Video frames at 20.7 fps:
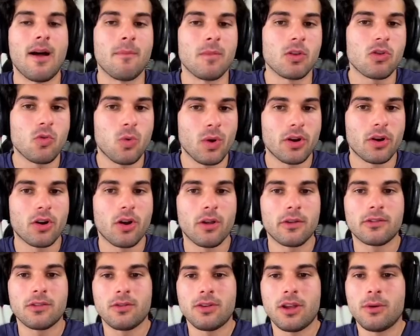Twitter
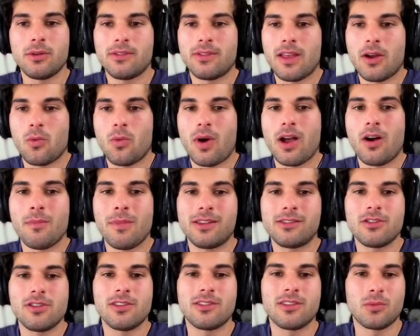also notes that while
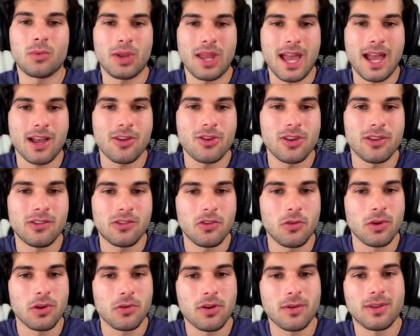messages and reactions to
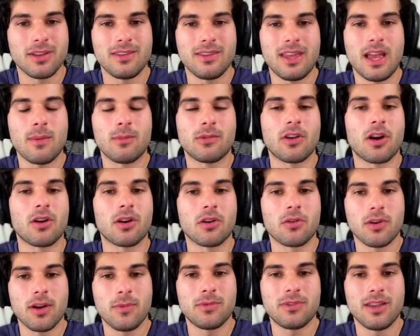encrypted DMs are
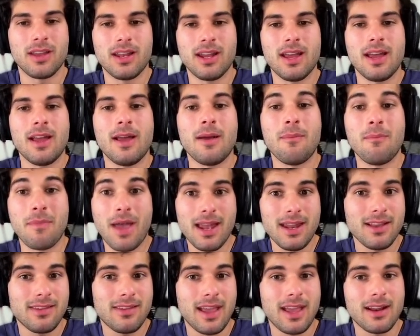encrypted,
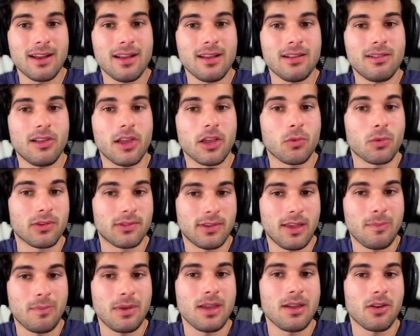metadata, like
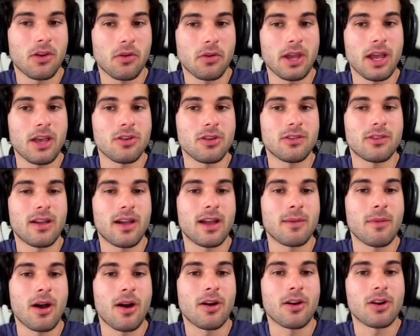recipient creation
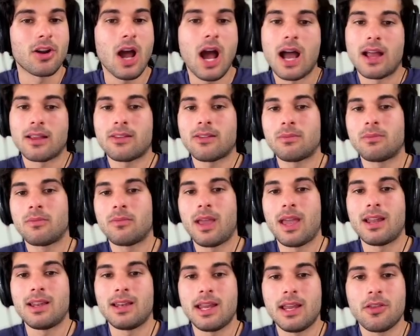time, are not,
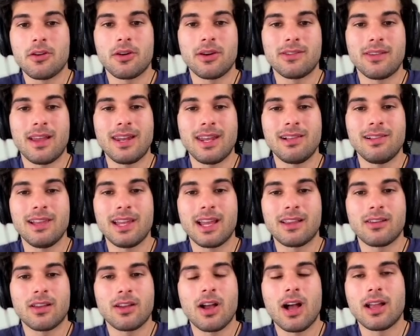and neither is any
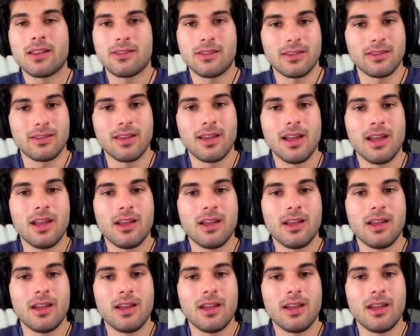linked content.